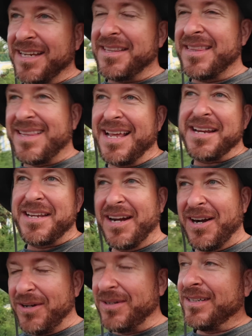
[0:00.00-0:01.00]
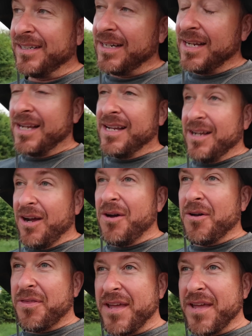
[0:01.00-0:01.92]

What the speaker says: They think, you know, oh,